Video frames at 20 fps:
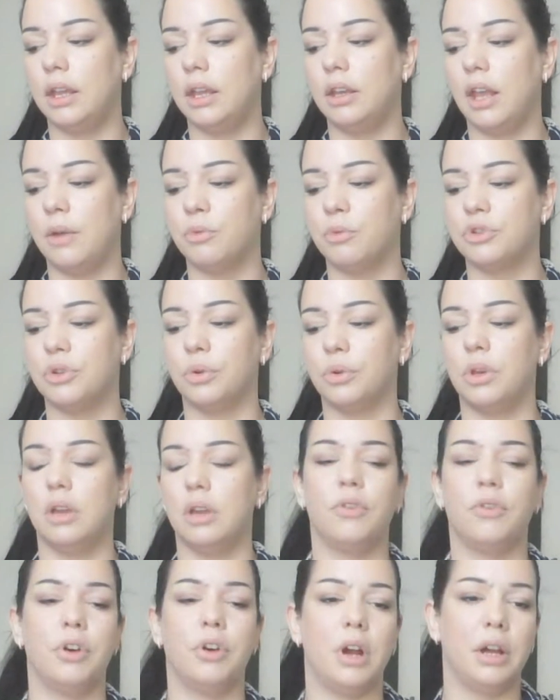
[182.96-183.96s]
I was looking
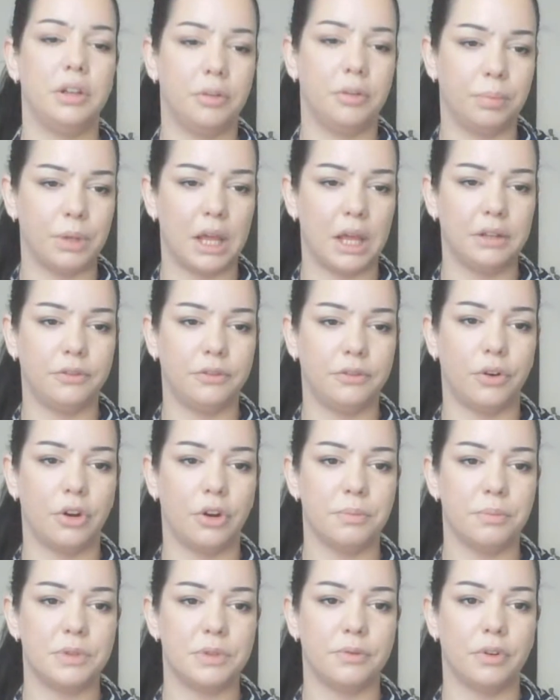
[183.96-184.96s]
for other
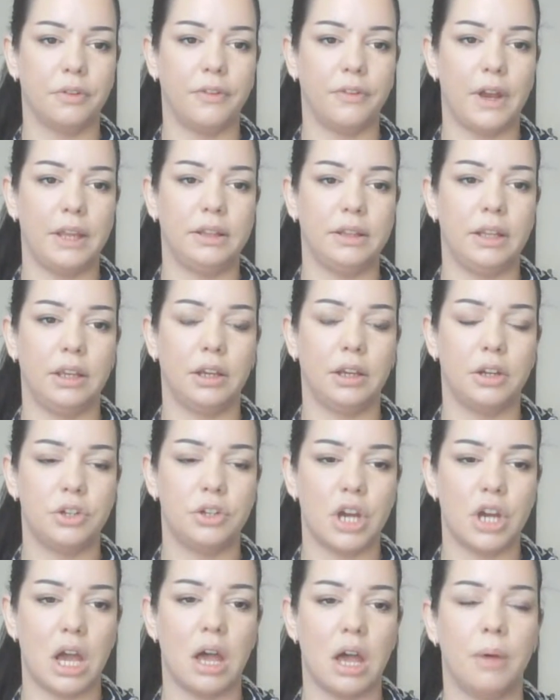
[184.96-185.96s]
platforms for finding a
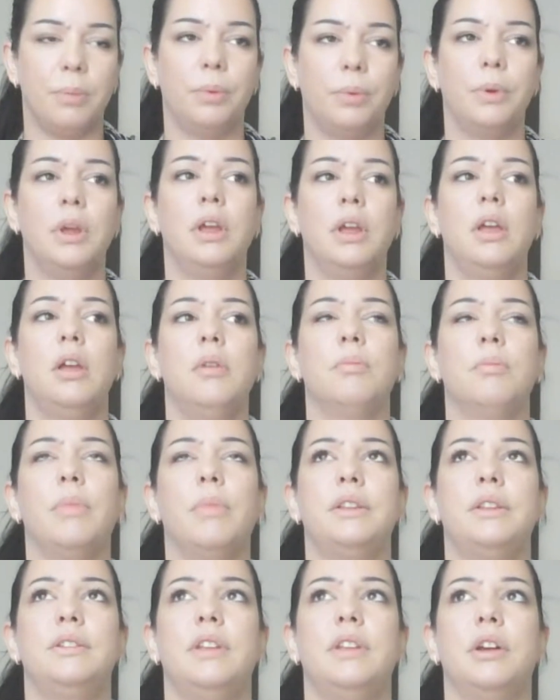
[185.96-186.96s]
job,
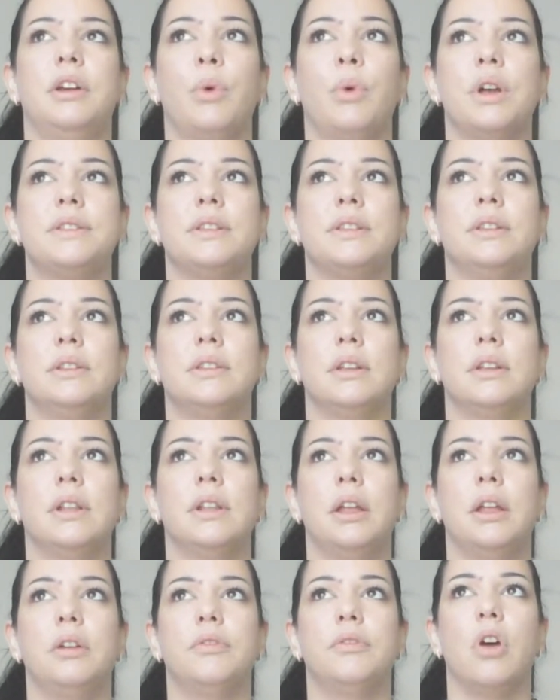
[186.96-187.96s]
but there wasn't a
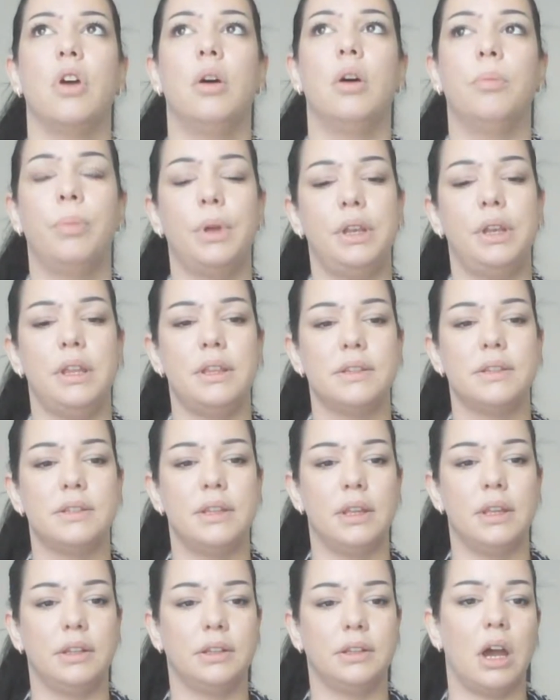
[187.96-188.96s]
lot of companies
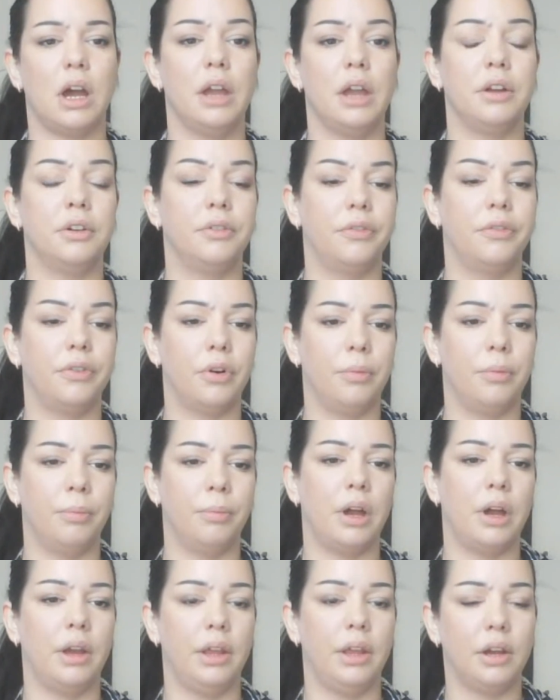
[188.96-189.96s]
that hire from
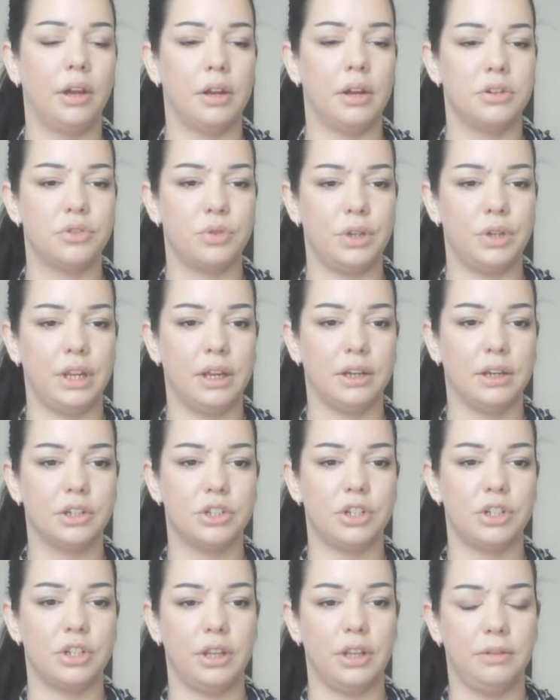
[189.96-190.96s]
my country,
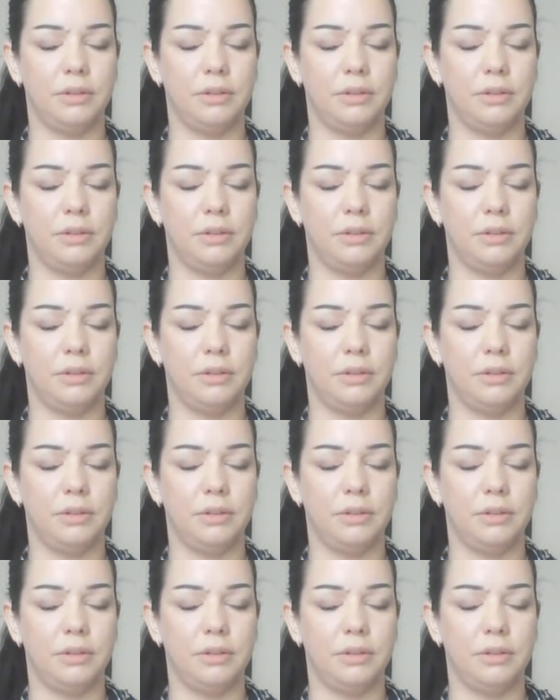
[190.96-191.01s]
actually.